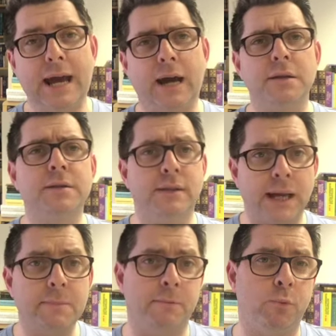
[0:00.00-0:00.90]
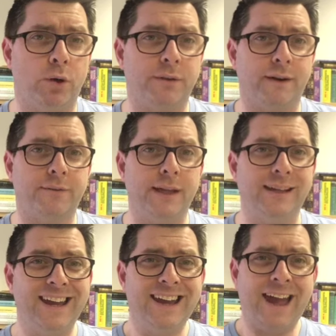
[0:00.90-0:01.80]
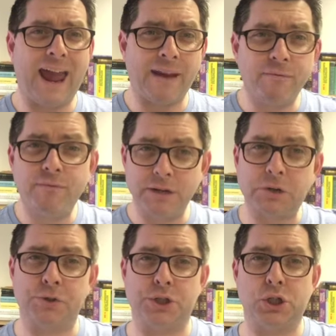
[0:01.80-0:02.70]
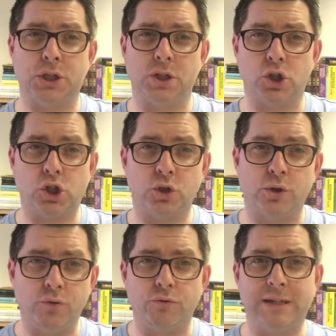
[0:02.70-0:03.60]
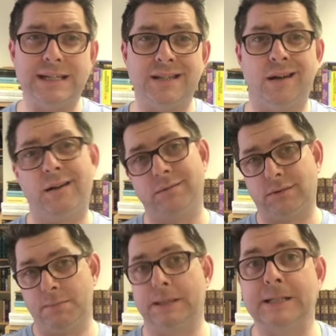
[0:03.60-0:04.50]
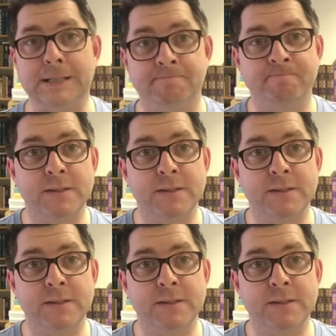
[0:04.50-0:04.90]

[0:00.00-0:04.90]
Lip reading: and it's the type of book that I think every Christian should read ultimately.